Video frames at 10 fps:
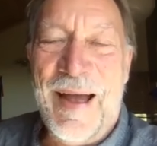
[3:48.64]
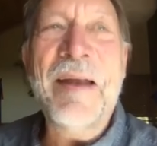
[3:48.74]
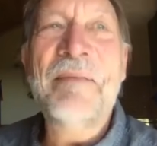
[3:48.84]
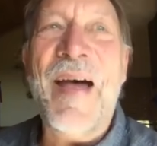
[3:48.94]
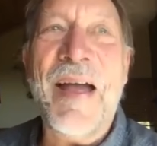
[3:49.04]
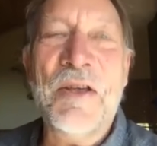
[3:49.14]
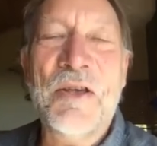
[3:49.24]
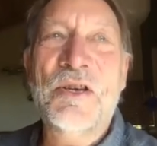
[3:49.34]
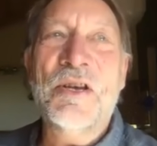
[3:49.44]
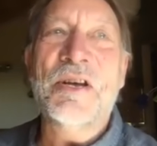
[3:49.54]
In fact,
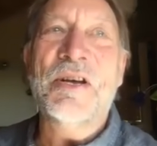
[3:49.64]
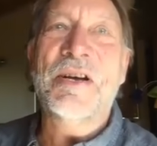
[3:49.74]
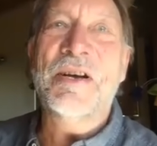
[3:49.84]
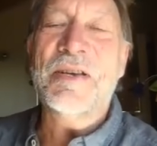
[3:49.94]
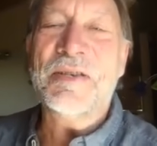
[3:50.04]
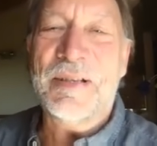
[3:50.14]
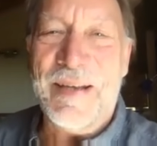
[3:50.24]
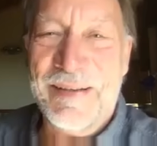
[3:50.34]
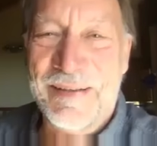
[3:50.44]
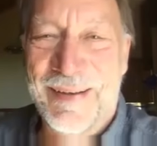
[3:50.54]
years
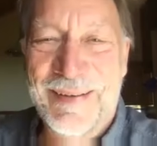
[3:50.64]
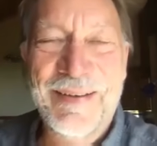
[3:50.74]
later,